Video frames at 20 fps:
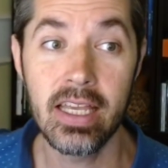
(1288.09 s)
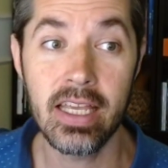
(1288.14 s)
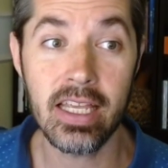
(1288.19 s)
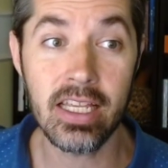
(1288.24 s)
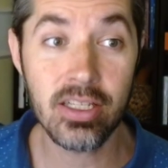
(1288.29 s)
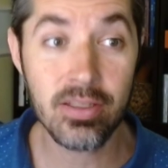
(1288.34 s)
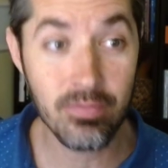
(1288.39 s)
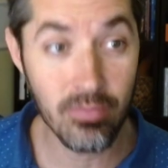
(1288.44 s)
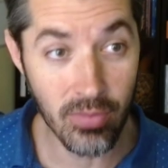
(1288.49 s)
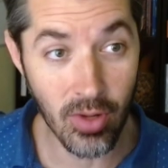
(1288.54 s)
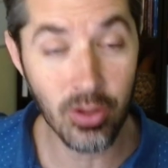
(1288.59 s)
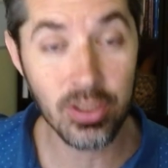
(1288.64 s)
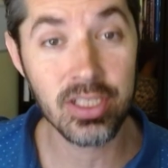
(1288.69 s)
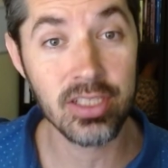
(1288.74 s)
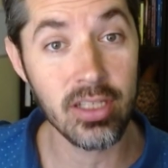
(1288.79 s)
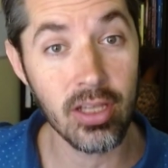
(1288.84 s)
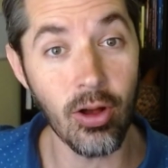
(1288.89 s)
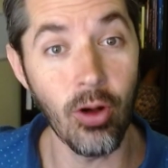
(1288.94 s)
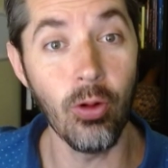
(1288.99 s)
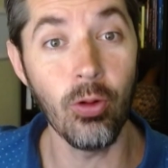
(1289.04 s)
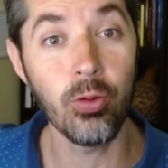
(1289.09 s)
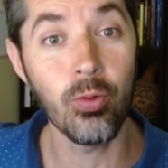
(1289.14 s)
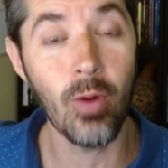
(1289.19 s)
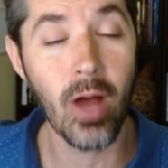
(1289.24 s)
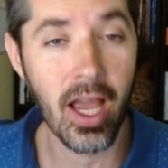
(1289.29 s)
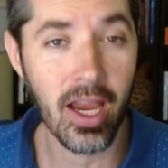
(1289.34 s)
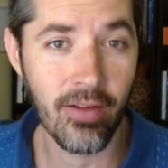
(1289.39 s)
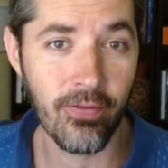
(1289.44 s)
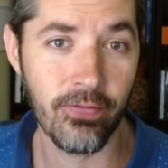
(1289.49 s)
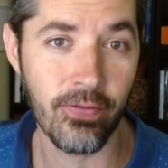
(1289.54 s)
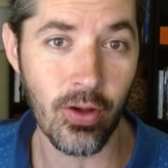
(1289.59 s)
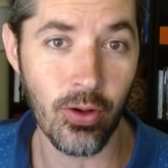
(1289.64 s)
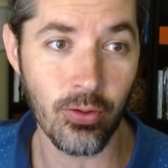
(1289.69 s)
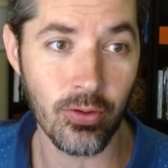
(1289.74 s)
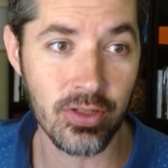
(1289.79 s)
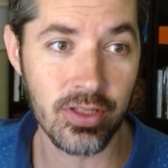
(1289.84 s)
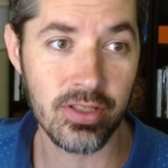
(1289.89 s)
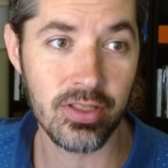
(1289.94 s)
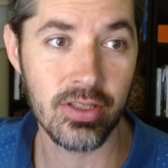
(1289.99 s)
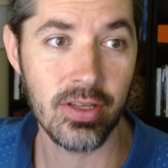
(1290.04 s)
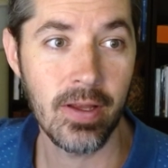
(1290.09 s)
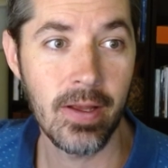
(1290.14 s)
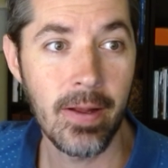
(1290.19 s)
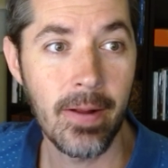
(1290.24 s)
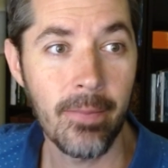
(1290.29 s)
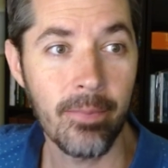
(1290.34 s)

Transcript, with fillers: is mostly old wine folks